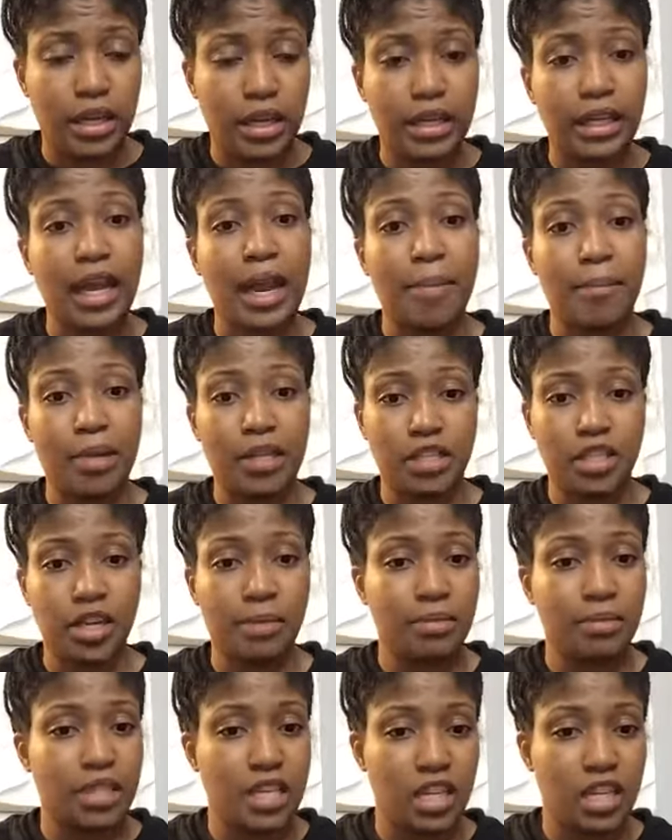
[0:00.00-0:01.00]
In layman
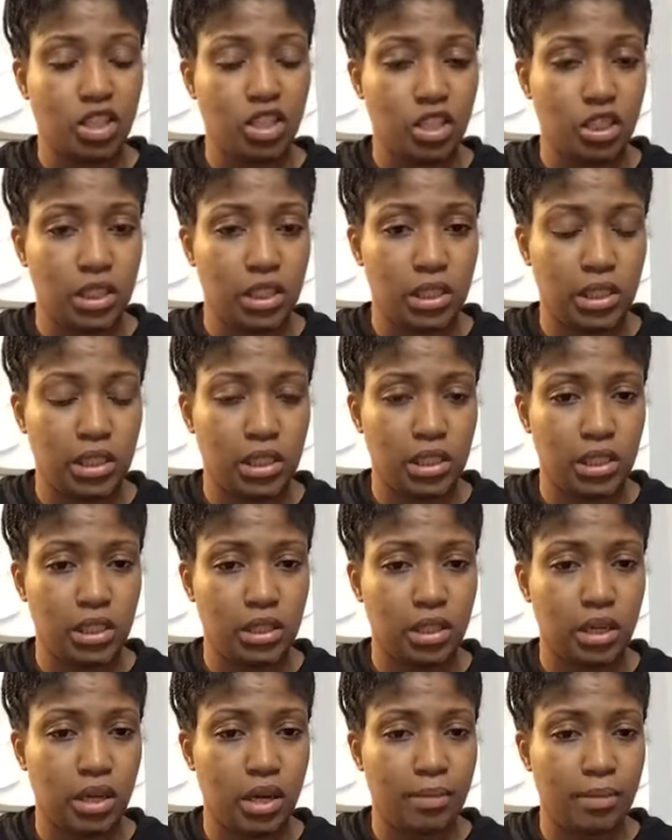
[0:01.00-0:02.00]
terms, that's
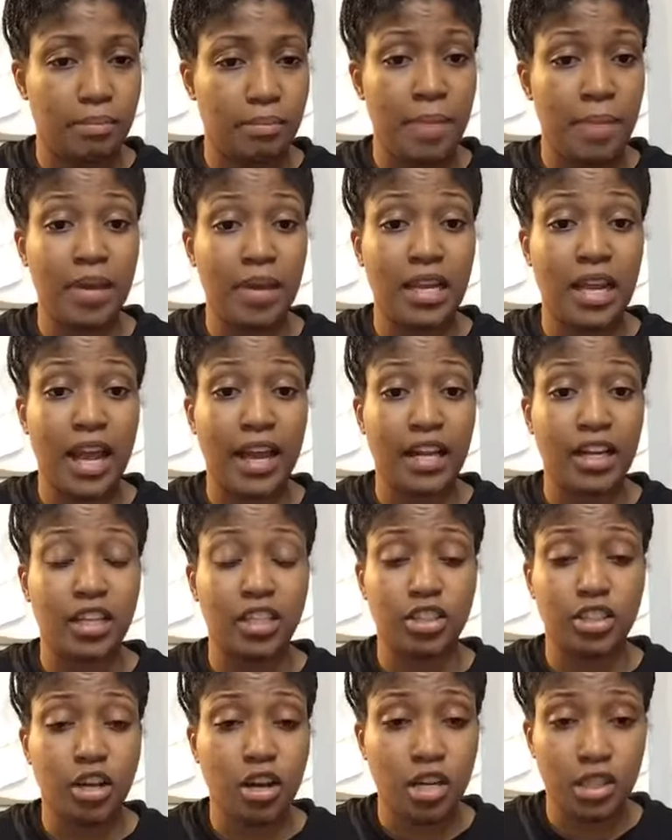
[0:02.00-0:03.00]
just maybe like
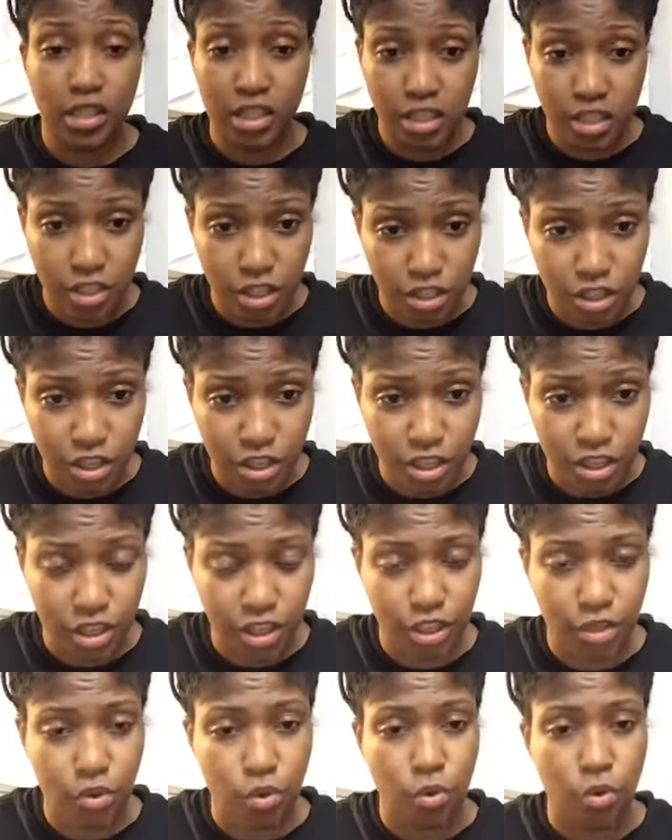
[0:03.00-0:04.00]
a Dawn dish
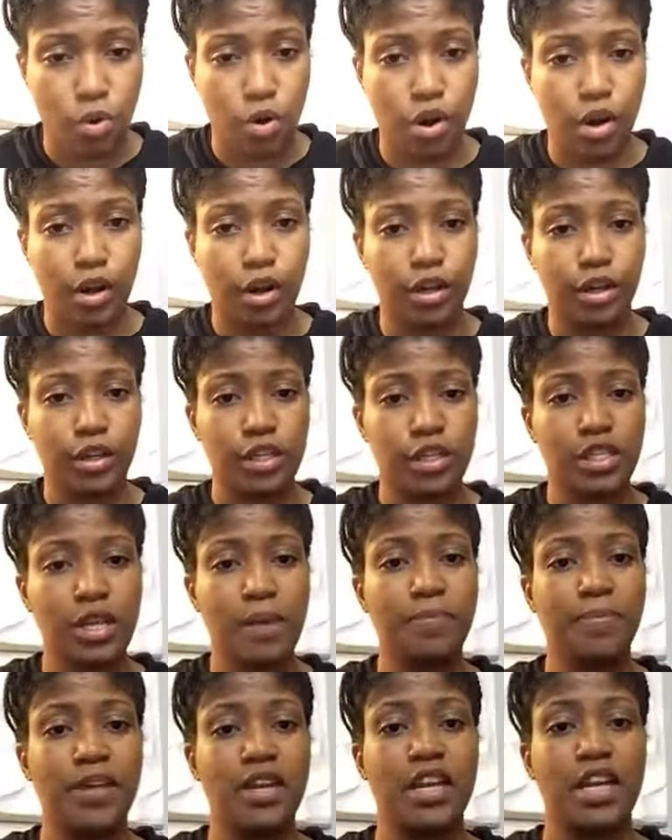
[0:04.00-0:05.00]
detergent or
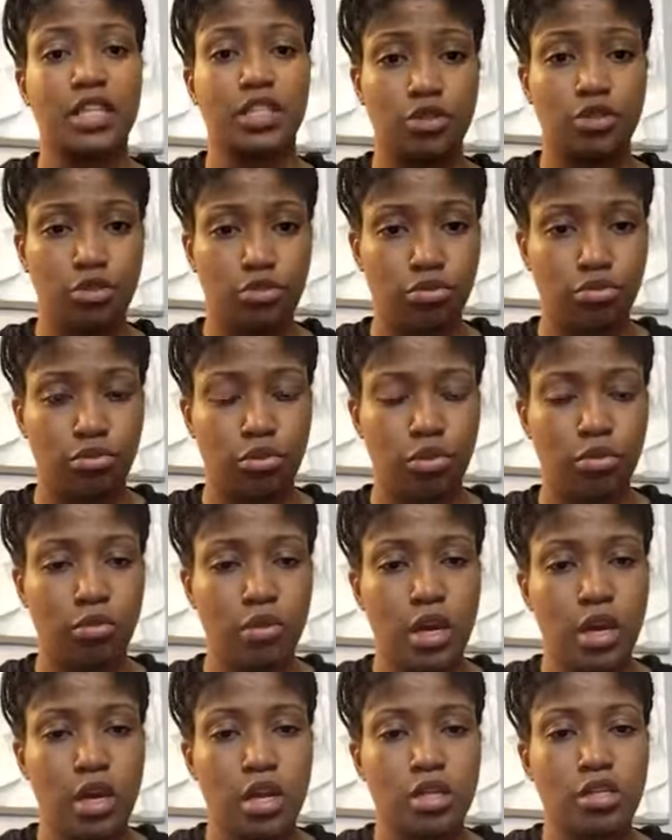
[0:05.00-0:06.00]
something that's neutral.
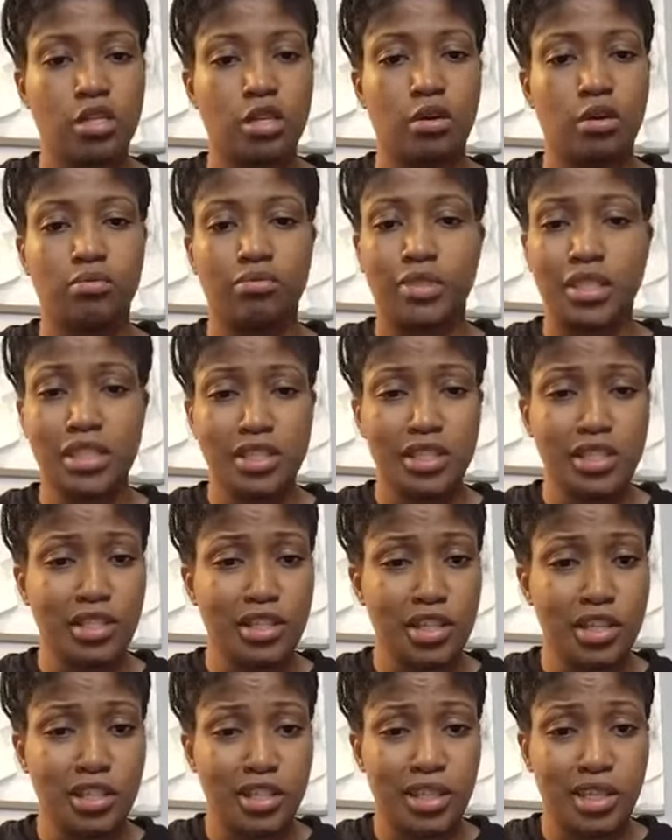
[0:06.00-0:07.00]
So dish
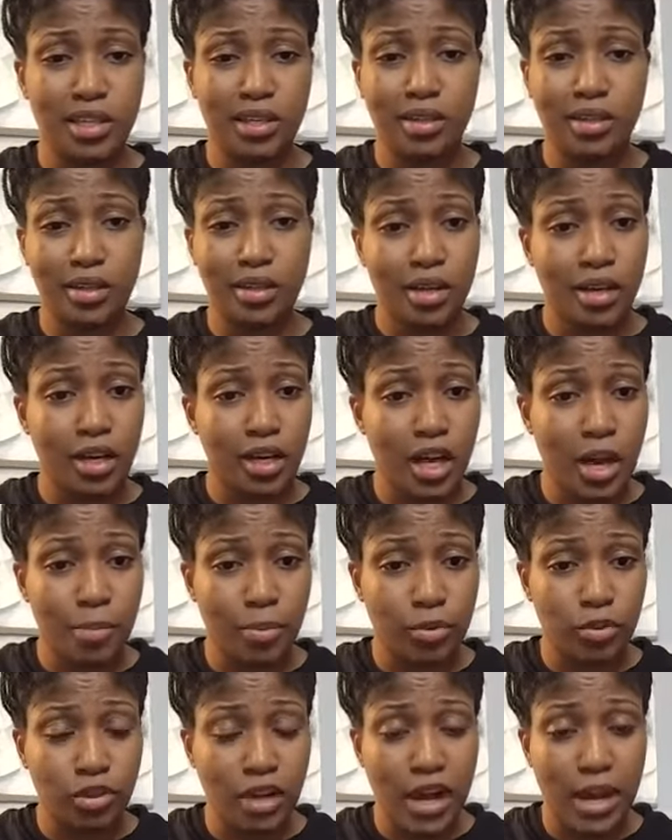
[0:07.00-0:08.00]
detergent, a
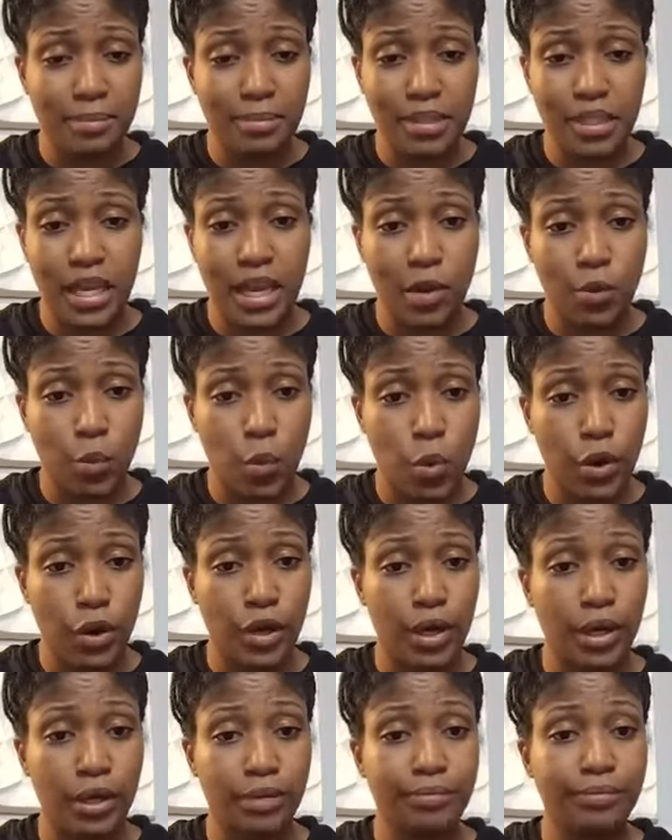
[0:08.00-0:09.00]
couple drops in
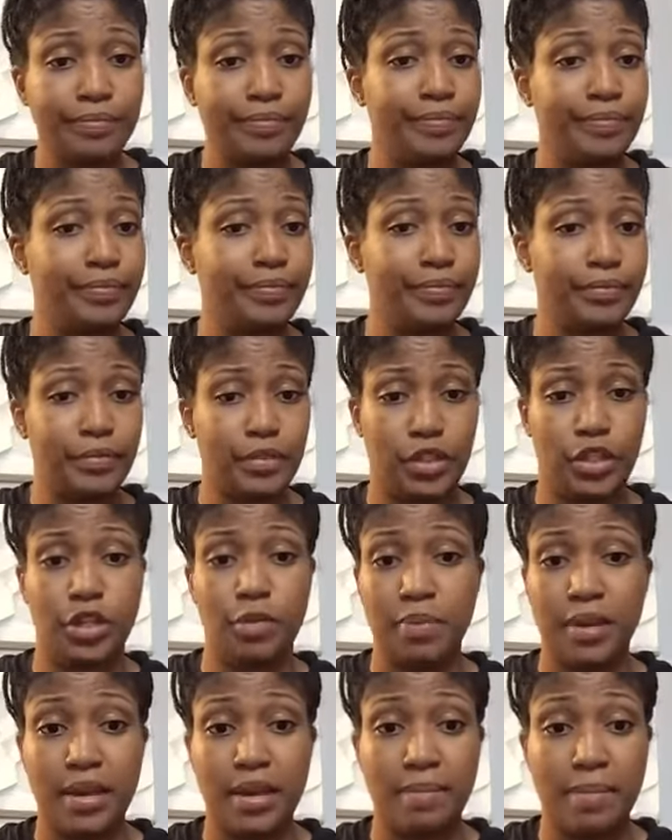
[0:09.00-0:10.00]
water,
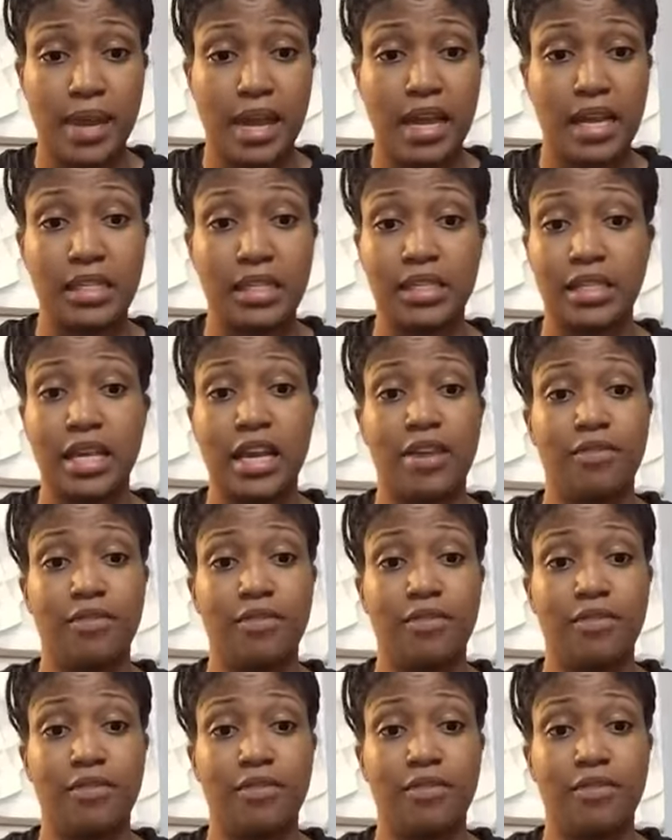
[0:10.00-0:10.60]
you'd be amazed.